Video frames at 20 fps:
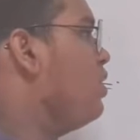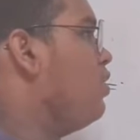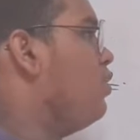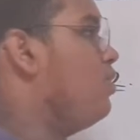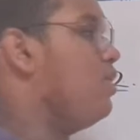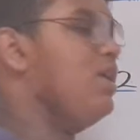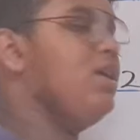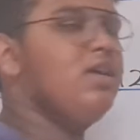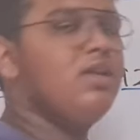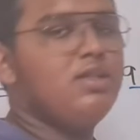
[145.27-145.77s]

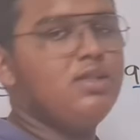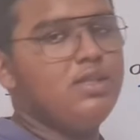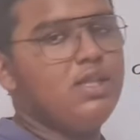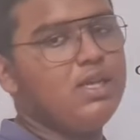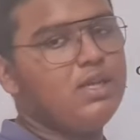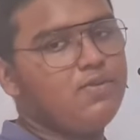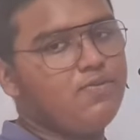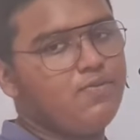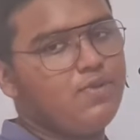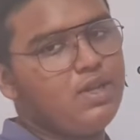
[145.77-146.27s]
Okay,
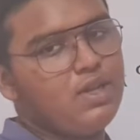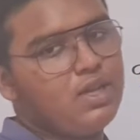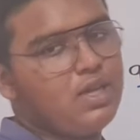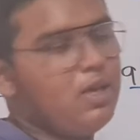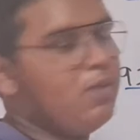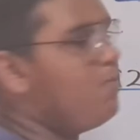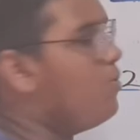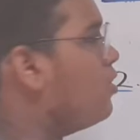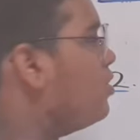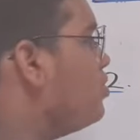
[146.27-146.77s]
then we'll
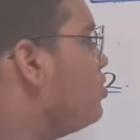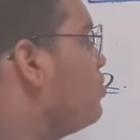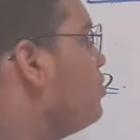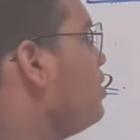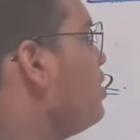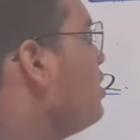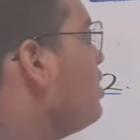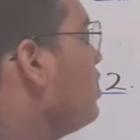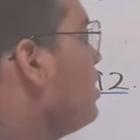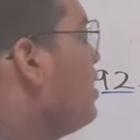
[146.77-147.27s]
keep on
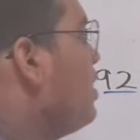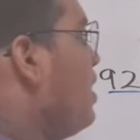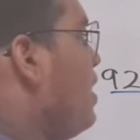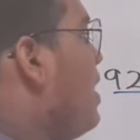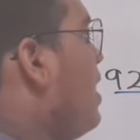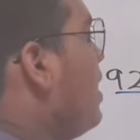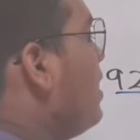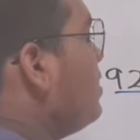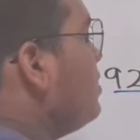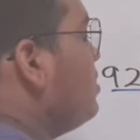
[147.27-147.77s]
doing,
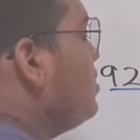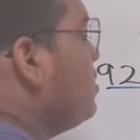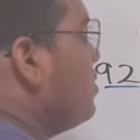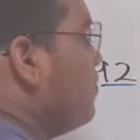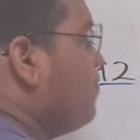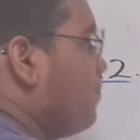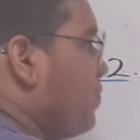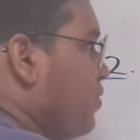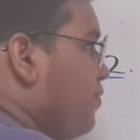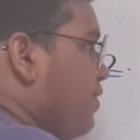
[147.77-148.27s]
and
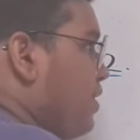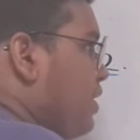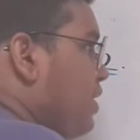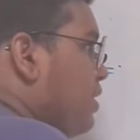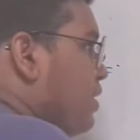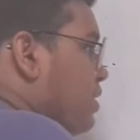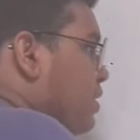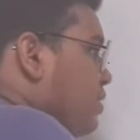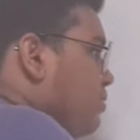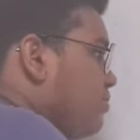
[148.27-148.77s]
when
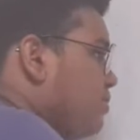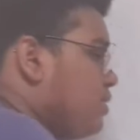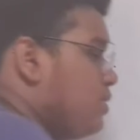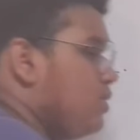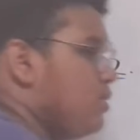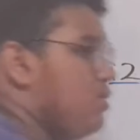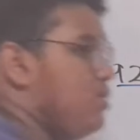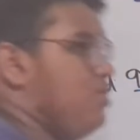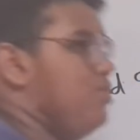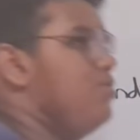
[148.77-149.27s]
it
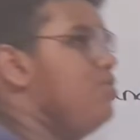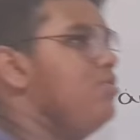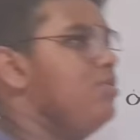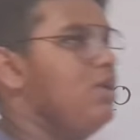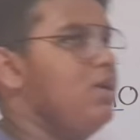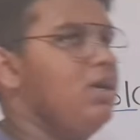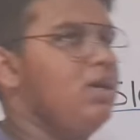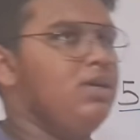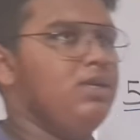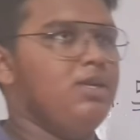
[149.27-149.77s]
comes to
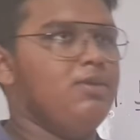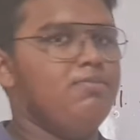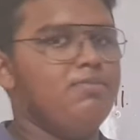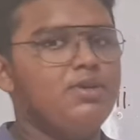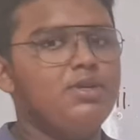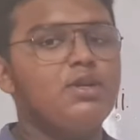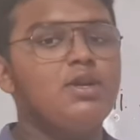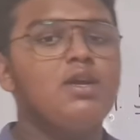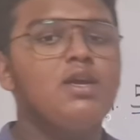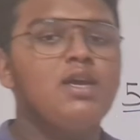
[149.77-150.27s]
a
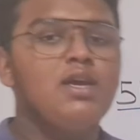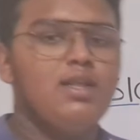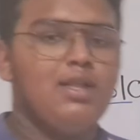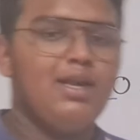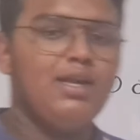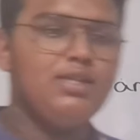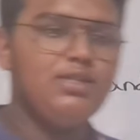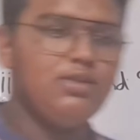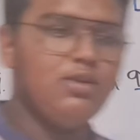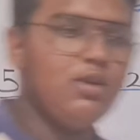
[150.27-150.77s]
number
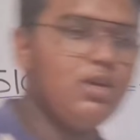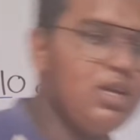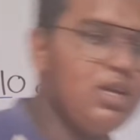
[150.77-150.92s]
that is not